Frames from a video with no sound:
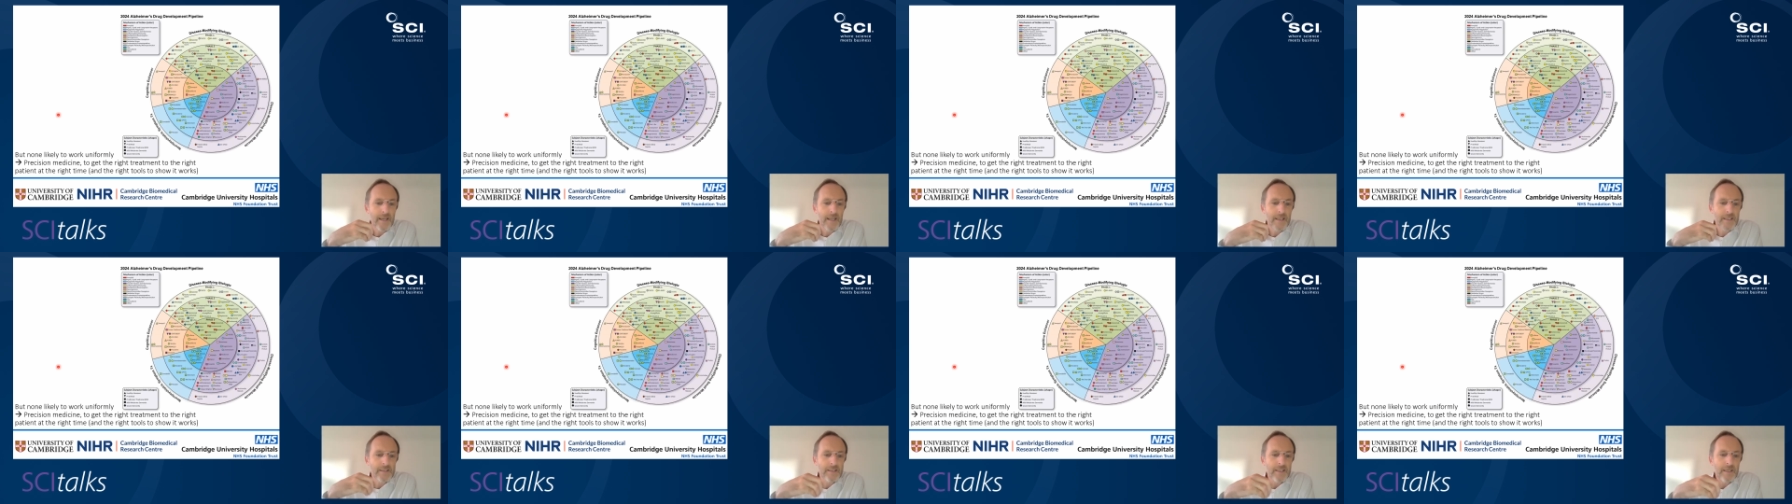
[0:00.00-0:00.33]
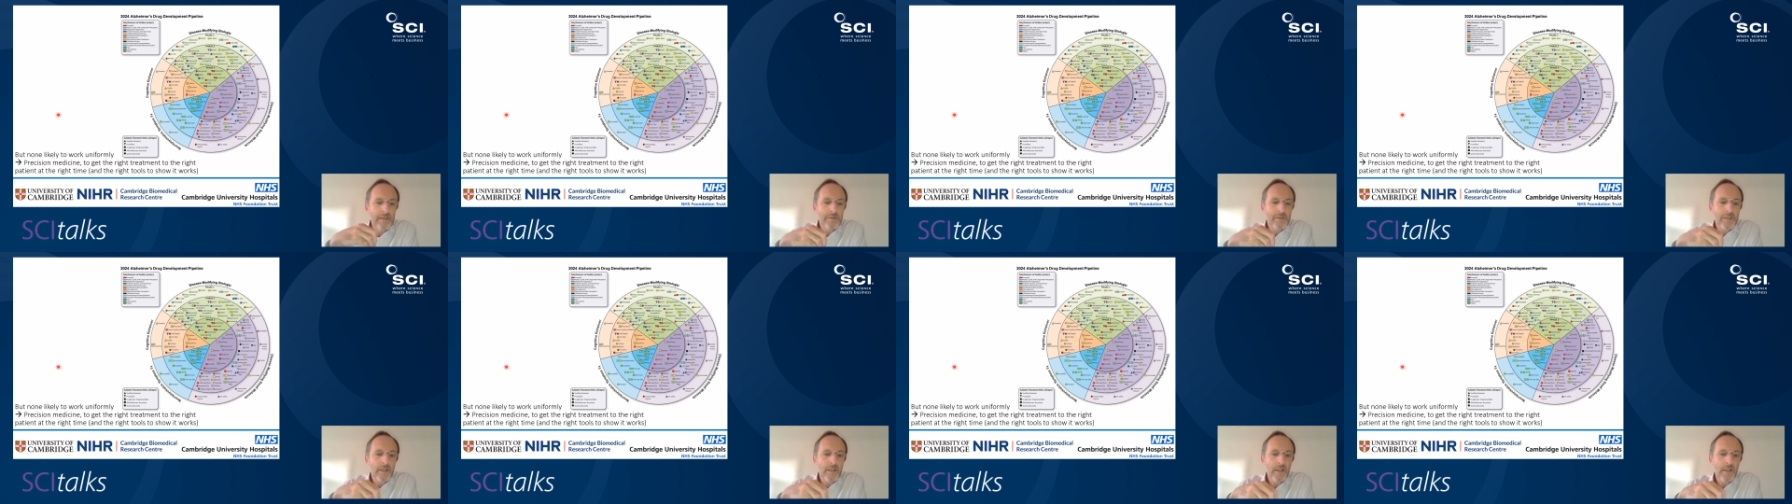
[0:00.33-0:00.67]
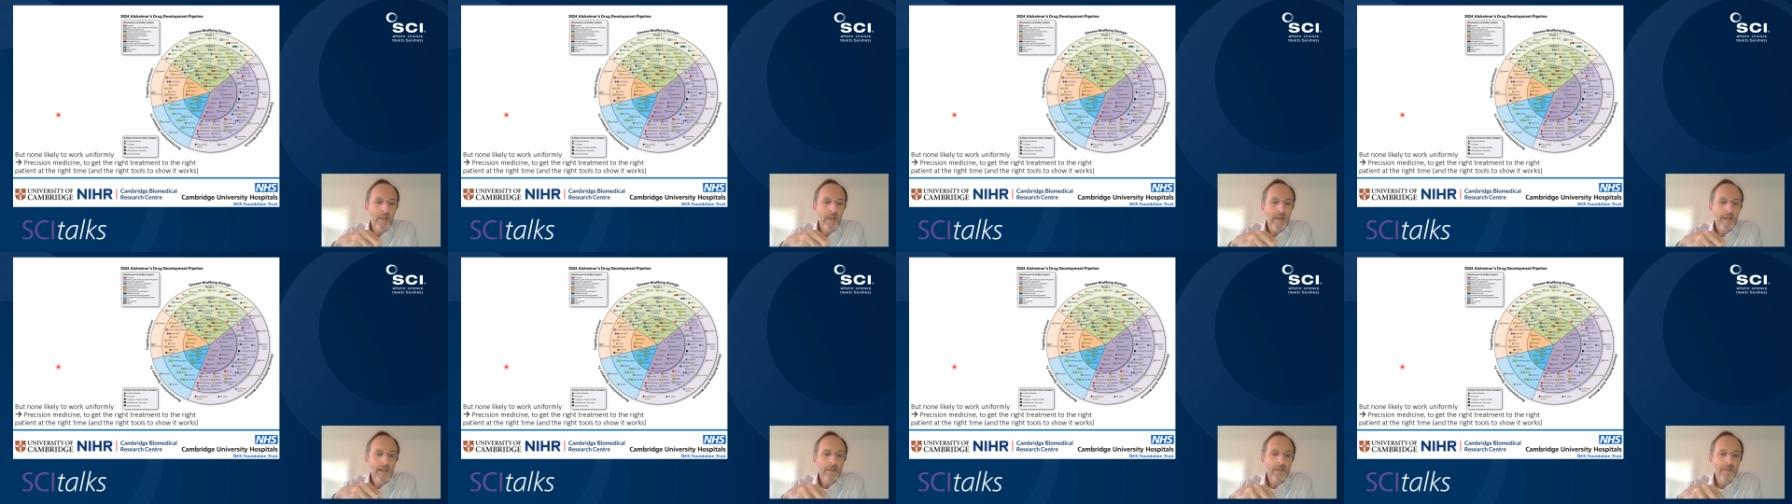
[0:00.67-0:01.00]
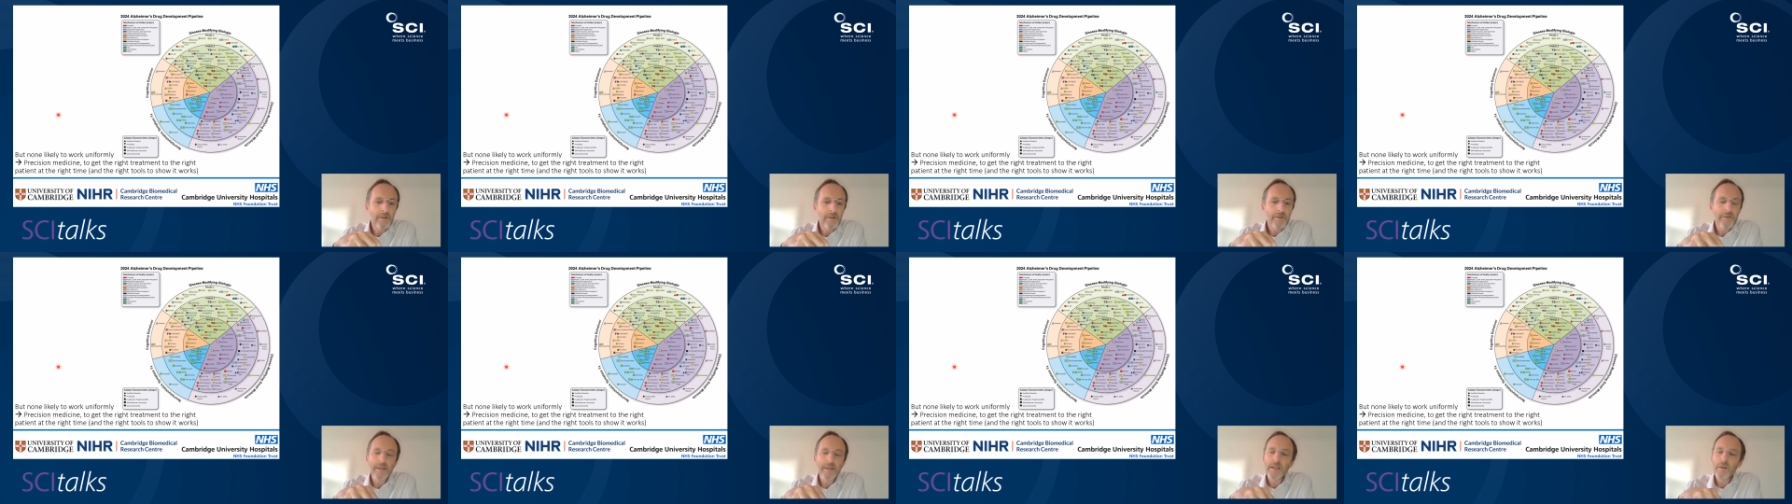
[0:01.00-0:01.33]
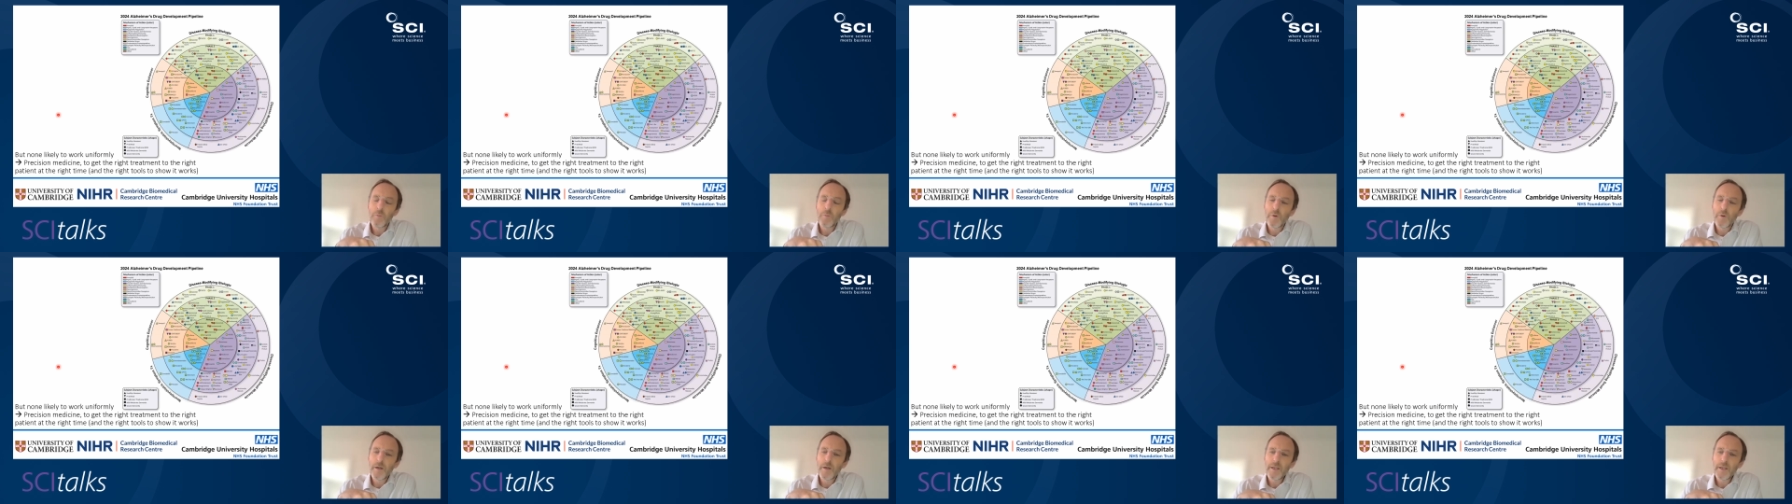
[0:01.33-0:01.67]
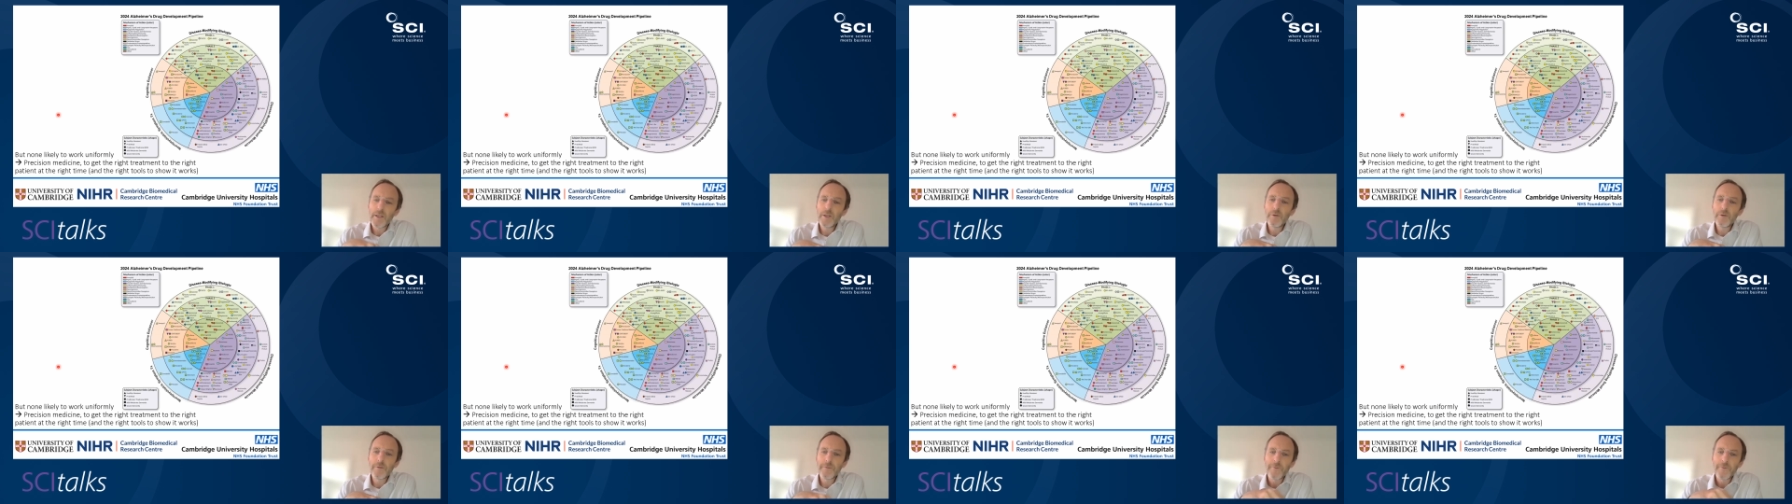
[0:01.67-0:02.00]
it seems unlikely that they'll work
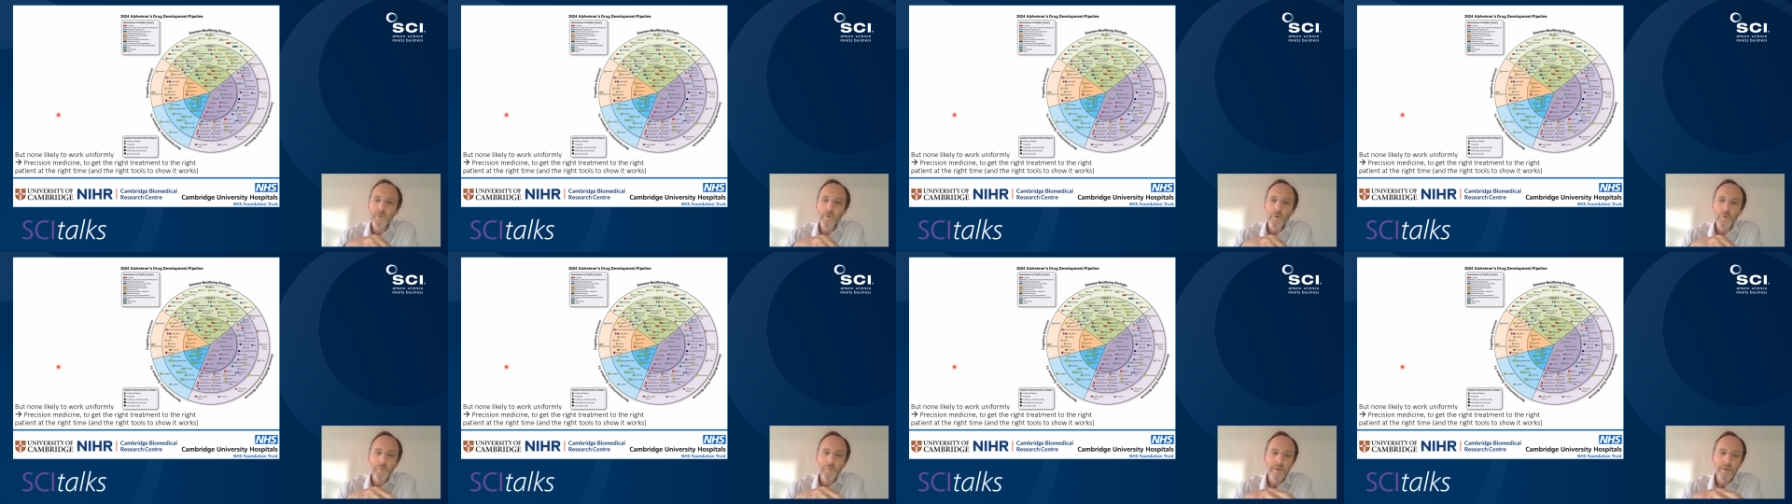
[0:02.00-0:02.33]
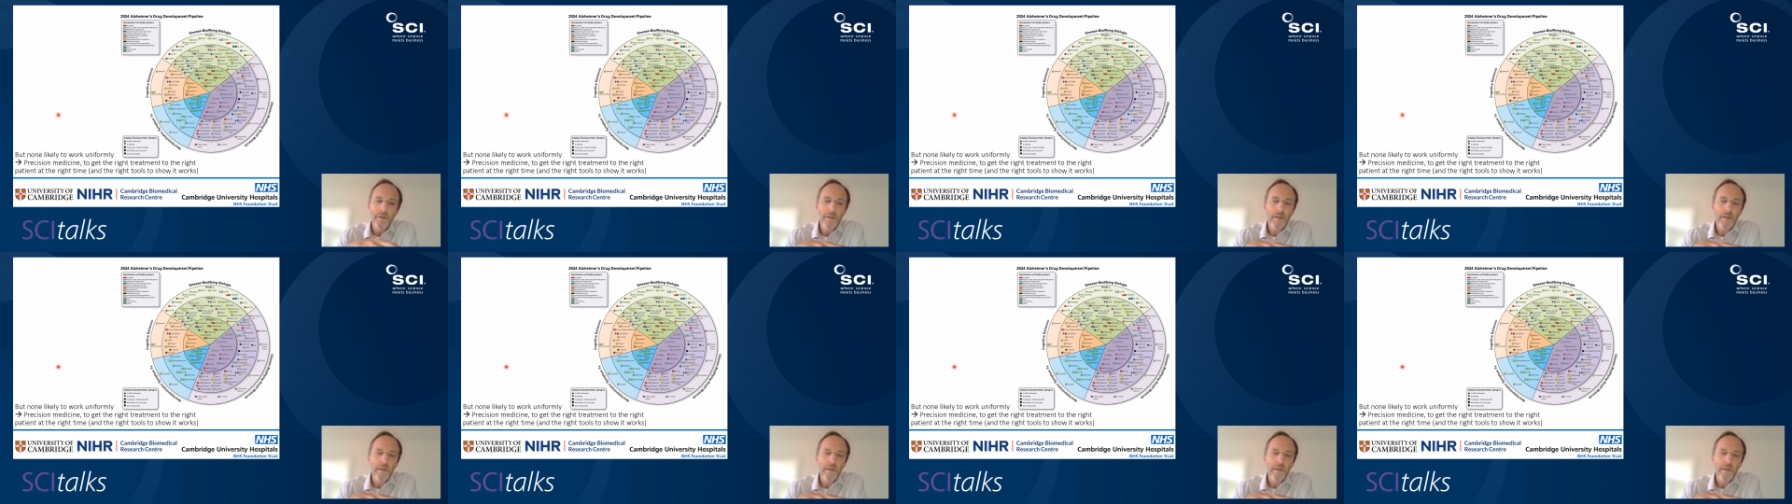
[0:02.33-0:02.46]
uniformly.